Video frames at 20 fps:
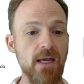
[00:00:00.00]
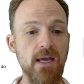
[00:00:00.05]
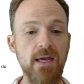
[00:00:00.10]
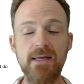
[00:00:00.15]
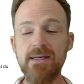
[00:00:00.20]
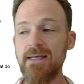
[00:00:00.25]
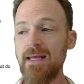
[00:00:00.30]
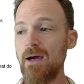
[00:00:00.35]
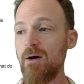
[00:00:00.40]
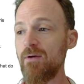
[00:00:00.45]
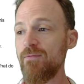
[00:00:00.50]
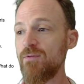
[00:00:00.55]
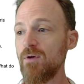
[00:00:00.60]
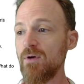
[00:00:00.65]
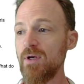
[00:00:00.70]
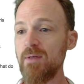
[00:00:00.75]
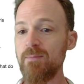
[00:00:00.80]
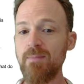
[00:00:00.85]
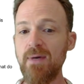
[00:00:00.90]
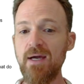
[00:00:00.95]
Now, if you're
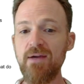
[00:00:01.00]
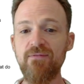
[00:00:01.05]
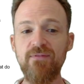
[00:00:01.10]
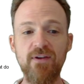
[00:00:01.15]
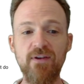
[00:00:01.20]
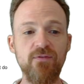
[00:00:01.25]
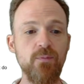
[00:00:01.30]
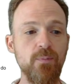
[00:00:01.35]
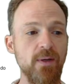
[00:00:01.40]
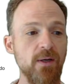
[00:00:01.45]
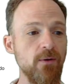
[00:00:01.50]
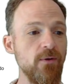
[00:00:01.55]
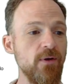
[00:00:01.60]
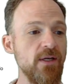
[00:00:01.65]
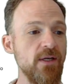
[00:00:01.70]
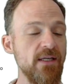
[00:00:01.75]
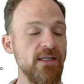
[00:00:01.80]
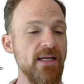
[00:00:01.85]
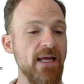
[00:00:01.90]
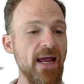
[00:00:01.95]
in my 5th
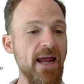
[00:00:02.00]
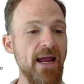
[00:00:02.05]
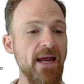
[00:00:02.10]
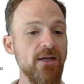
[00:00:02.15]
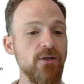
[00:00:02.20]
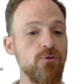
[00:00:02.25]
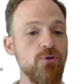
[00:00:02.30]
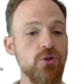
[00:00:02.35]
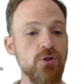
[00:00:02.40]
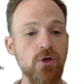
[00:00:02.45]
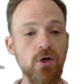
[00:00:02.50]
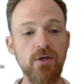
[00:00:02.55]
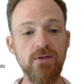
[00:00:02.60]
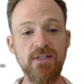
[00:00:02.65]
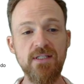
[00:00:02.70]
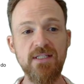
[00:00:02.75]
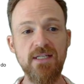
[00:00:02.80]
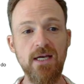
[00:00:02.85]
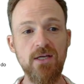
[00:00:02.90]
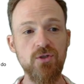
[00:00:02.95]
period and you started
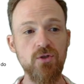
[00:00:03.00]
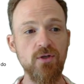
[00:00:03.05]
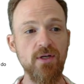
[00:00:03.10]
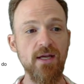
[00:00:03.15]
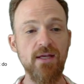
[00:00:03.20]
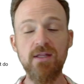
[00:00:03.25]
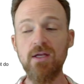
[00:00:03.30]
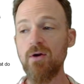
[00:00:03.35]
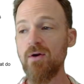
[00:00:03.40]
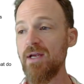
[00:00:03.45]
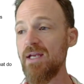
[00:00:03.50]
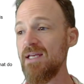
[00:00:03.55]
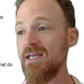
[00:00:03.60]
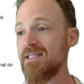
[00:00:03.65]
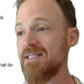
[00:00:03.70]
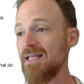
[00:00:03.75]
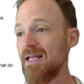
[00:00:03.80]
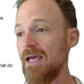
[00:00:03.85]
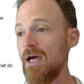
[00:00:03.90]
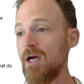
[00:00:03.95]
this yesterday, there
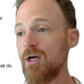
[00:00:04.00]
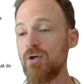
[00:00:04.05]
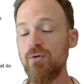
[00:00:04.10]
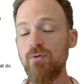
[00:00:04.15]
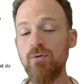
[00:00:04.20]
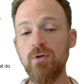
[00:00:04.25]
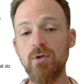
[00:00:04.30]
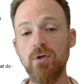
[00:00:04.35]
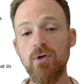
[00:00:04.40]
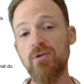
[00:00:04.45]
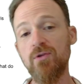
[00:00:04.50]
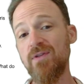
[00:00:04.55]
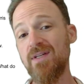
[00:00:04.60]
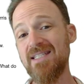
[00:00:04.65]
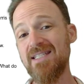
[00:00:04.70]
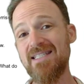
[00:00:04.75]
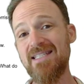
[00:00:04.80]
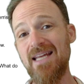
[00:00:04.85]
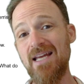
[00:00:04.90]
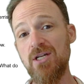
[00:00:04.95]
isn't a Google Earth
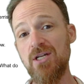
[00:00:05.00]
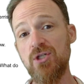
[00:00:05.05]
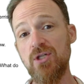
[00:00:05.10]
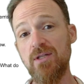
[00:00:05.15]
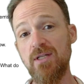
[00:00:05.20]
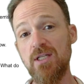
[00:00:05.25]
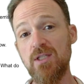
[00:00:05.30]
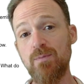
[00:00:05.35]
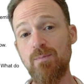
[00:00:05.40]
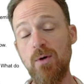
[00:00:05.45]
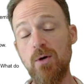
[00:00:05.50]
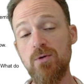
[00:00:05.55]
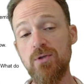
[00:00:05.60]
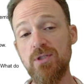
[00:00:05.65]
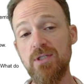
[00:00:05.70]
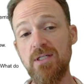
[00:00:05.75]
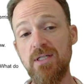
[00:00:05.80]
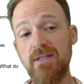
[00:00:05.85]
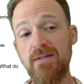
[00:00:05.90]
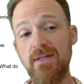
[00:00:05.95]
extension that's
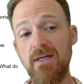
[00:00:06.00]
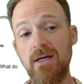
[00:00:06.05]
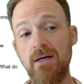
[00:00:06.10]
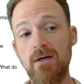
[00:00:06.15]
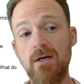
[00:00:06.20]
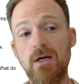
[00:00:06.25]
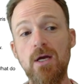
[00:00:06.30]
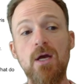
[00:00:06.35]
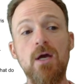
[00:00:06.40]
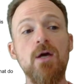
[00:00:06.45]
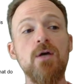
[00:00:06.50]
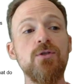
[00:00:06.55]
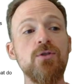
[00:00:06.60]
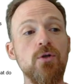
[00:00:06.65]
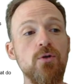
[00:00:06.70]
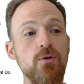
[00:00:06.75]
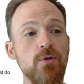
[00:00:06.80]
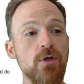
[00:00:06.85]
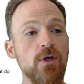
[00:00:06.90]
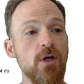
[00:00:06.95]
posted in there, so
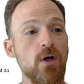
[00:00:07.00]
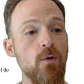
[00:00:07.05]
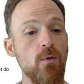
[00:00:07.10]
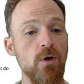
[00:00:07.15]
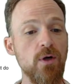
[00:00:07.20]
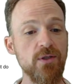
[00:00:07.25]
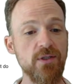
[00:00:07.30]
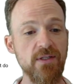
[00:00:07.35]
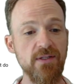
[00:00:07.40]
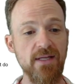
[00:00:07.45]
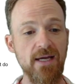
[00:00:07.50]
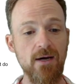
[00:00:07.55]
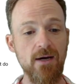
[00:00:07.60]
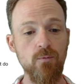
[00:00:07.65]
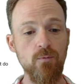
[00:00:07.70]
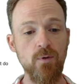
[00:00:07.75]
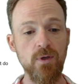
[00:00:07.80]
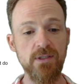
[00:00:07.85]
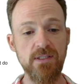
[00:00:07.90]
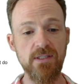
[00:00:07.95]
you can go on to that
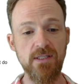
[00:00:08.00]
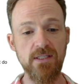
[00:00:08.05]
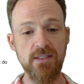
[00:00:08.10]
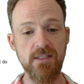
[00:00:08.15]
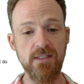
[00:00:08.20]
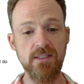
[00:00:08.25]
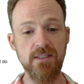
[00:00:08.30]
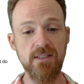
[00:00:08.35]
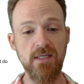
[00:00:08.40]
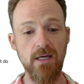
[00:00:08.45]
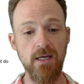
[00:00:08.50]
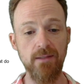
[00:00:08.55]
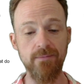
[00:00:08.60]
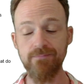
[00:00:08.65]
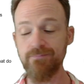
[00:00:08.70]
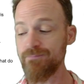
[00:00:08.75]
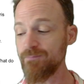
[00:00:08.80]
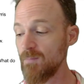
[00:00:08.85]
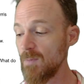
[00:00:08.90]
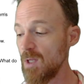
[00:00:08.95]
once this is done.
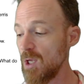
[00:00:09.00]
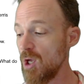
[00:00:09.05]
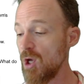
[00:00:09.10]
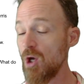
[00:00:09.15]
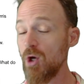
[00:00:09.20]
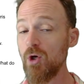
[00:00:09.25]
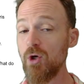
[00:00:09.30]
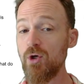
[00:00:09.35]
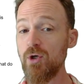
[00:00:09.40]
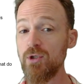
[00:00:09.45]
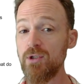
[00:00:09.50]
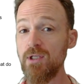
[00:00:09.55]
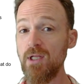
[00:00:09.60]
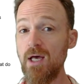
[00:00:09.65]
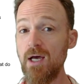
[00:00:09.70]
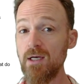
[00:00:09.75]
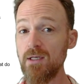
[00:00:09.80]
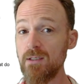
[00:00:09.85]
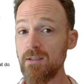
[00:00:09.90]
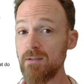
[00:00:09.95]
Good
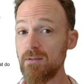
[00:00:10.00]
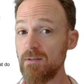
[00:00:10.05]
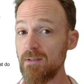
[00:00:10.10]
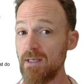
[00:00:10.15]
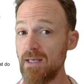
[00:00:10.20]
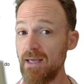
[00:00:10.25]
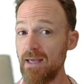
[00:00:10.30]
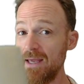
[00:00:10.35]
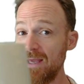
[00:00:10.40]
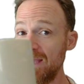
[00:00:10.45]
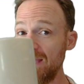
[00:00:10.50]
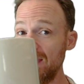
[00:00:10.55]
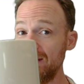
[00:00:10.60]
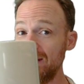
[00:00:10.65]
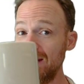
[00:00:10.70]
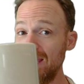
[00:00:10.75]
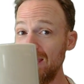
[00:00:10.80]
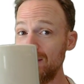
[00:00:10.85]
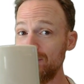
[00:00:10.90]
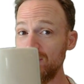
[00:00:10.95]
luck and
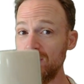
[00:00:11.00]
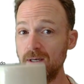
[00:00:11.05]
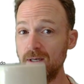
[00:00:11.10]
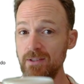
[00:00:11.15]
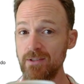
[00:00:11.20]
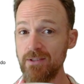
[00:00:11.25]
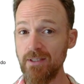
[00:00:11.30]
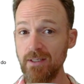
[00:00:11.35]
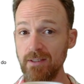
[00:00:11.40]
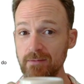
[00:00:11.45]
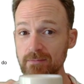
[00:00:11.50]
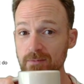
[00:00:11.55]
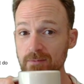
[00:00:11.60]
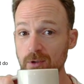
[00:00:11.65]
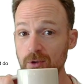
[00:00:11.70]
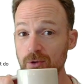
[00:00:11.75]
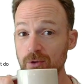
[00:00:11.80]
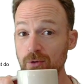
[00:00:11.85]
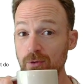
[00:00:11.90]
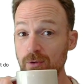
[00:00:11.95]
happy hunting,
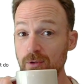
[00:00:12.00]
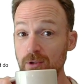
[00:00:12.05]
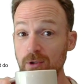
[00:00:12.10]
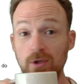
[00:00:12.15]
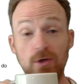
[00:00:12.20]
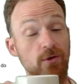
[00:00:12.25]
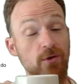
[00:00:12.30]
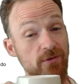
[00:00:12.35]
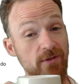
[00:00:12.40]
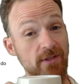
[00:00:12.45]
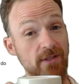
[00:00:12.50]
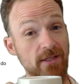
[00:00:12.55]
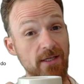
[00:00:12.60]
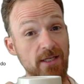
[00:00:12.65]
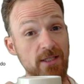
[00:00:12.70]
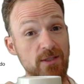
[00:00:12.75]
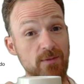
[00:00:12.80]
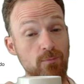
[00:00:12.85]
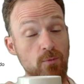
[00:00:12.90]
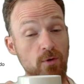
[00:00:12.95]
Google Earth.
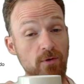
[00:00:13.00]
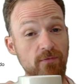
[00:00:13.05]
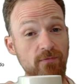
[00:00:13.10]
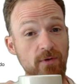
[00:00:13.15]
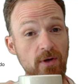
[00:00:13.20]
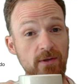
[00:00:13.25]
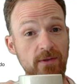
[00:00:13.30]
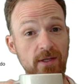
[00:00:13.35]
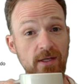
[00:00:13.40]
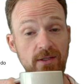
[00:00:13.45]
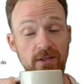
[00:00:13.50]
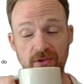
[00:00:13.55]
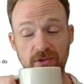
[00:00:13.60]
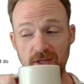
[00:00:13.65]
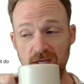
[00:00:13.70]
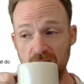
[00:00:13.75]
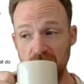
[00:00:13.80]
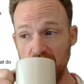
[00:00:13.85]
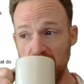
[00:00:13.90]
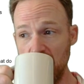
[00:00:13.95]
It's more fun than you
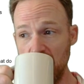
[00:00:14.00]
think.